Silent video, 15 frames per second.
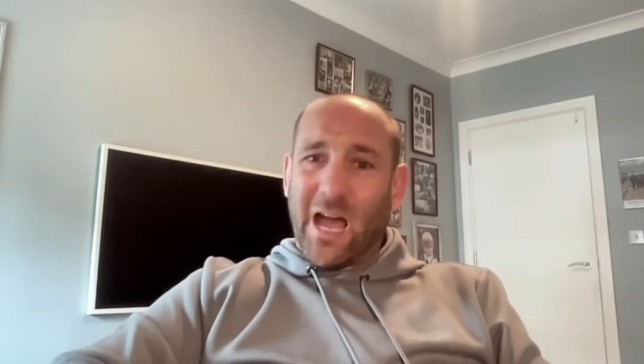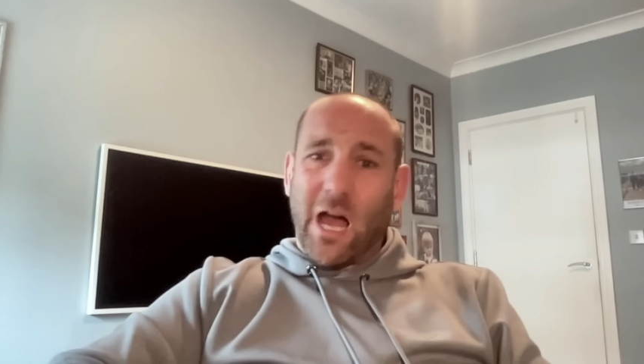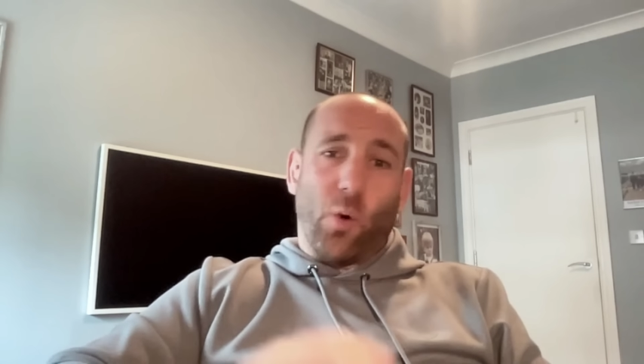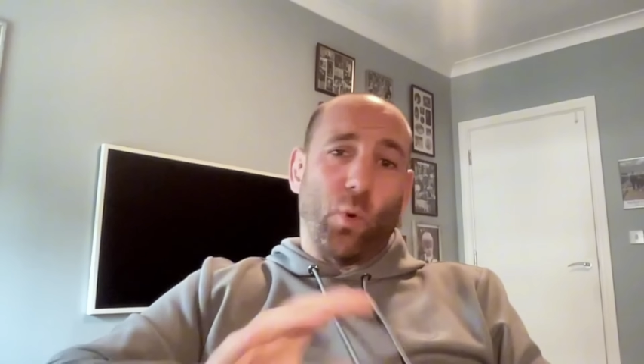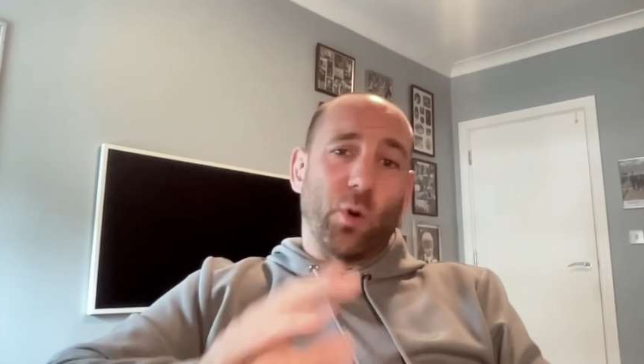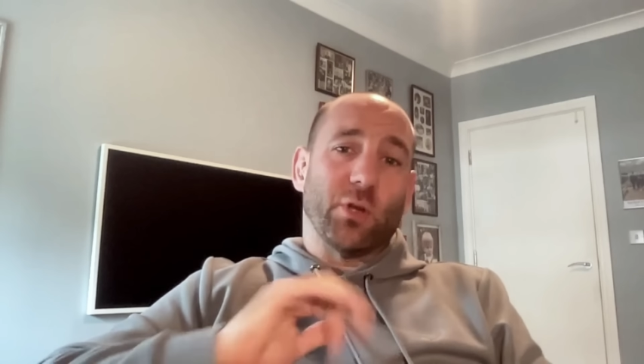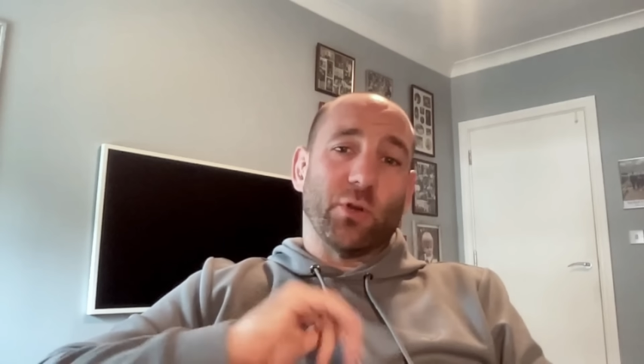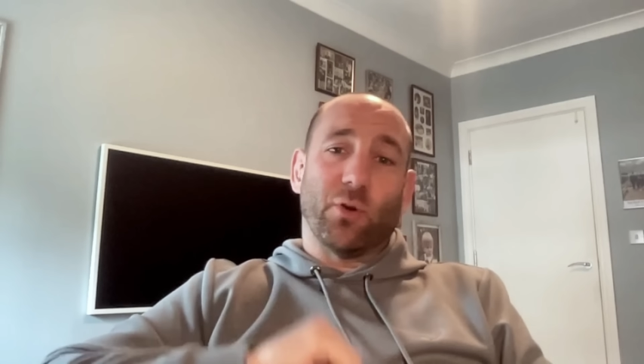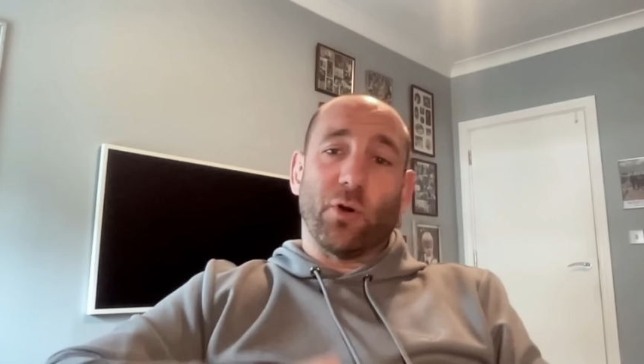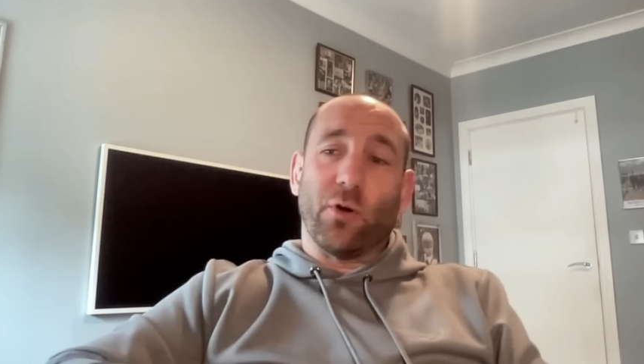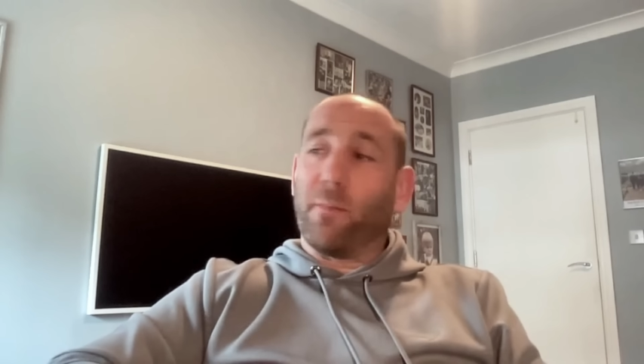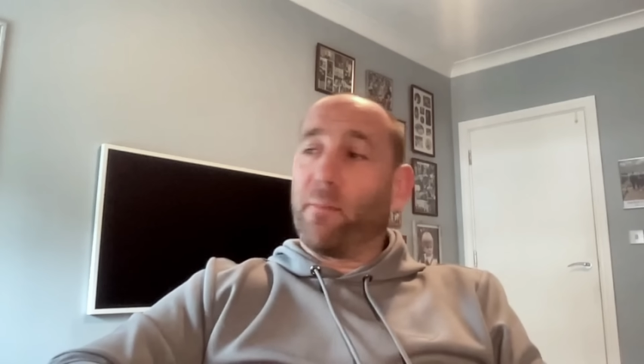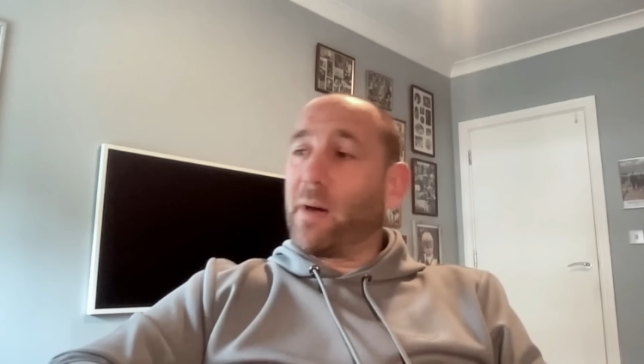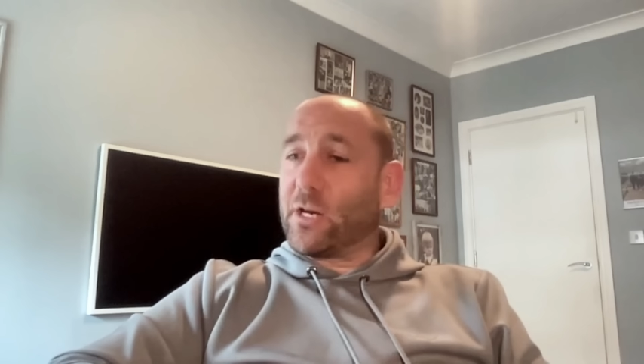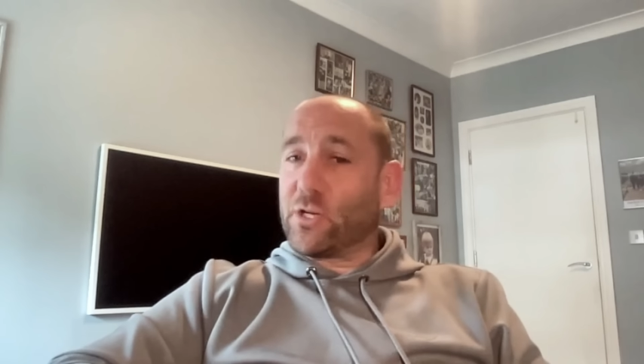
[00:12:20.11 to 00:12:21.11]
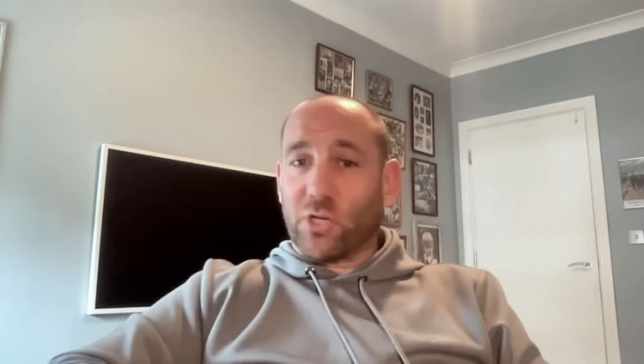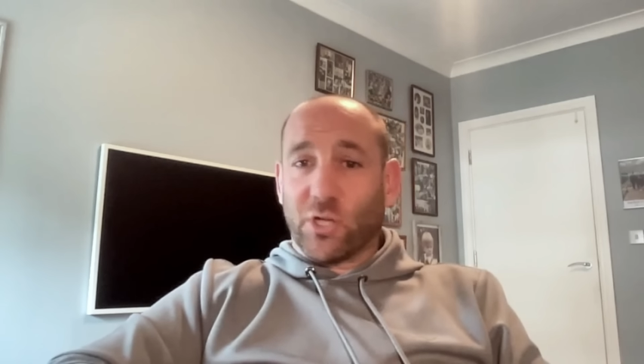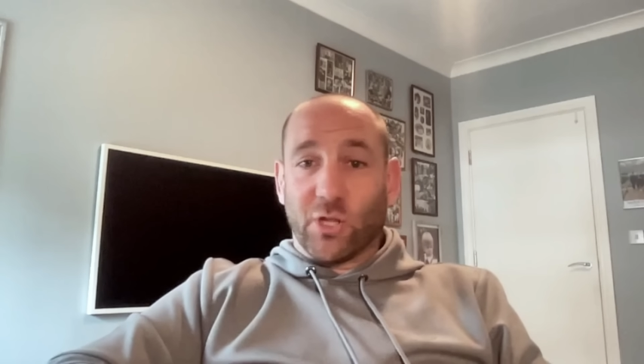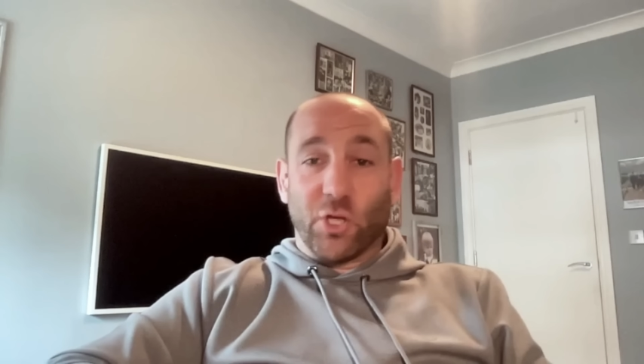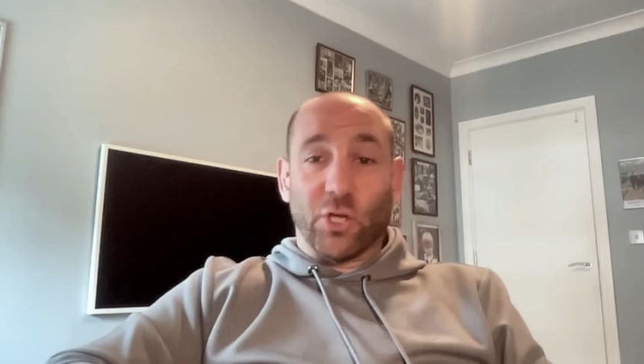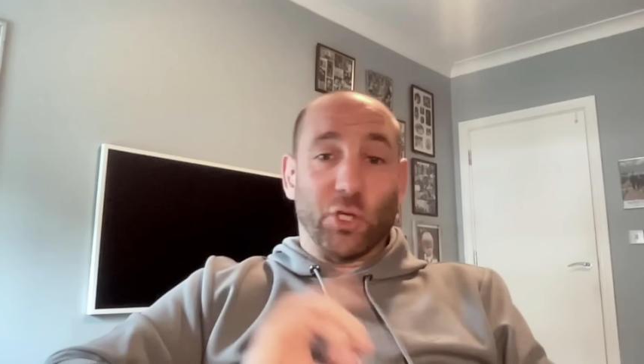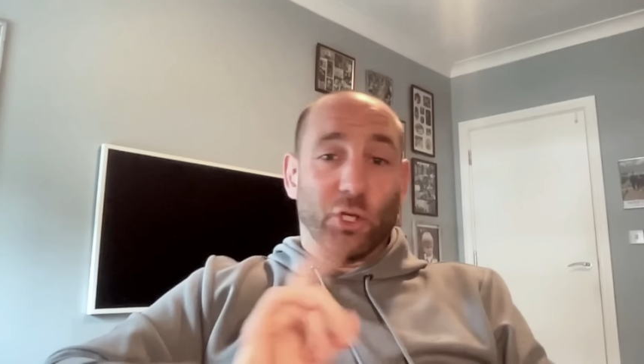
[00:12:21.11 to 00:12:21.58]
I want you to
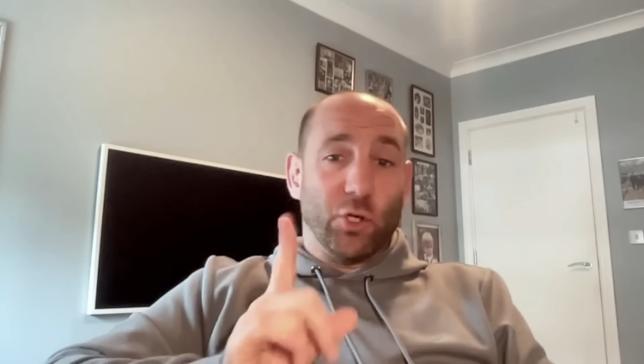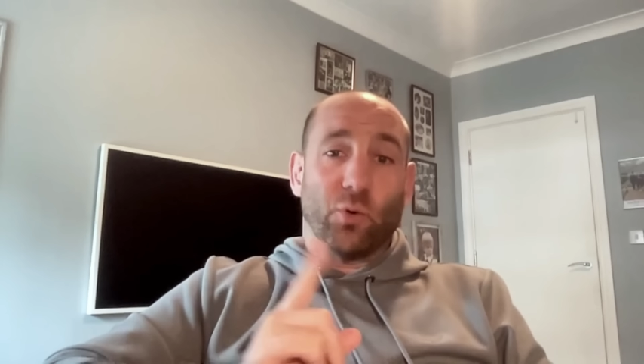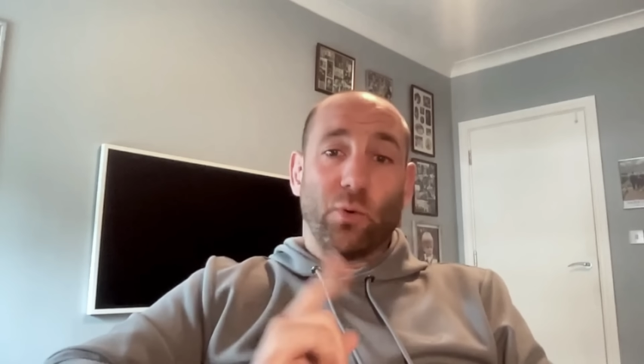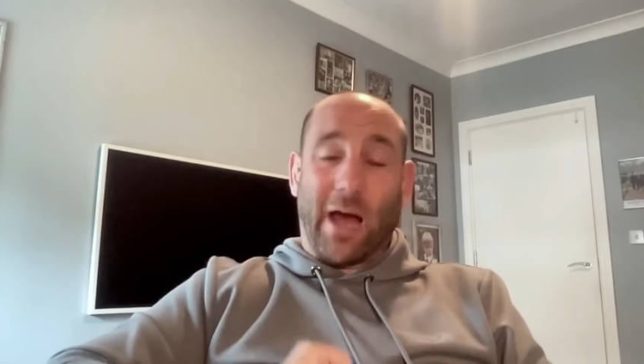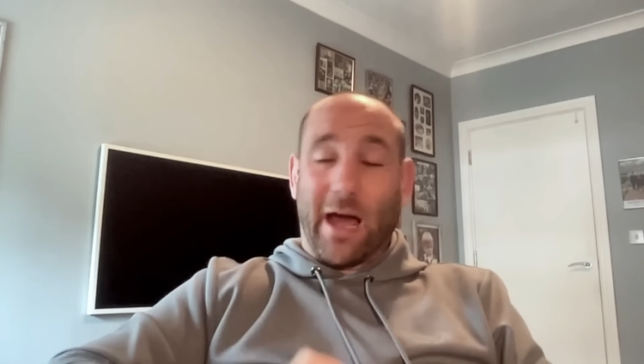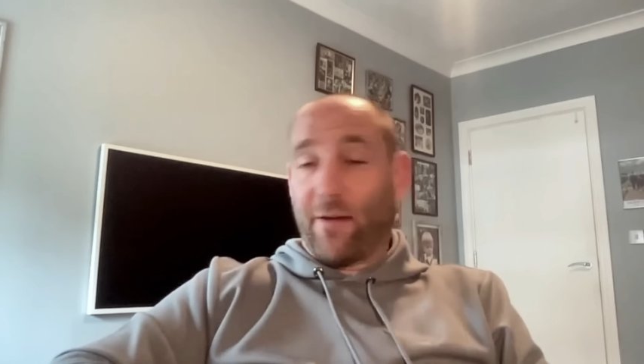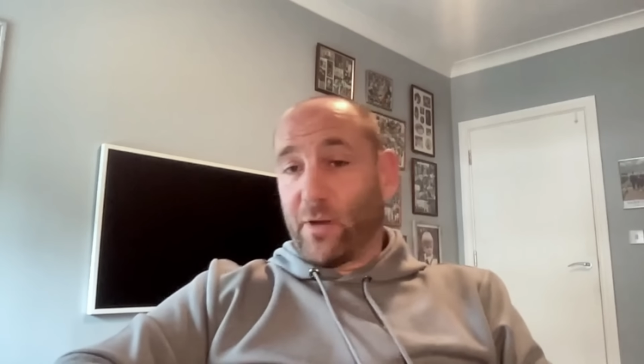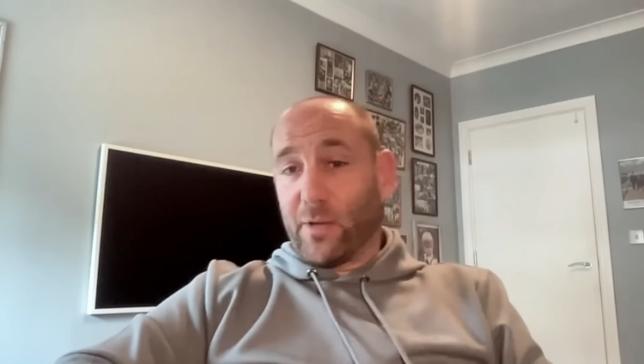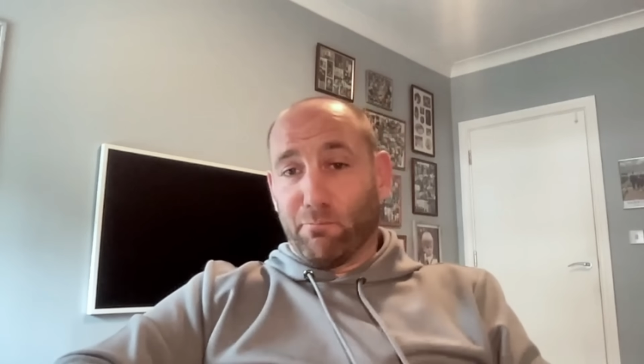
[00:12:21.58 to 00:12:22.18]
imagine that you have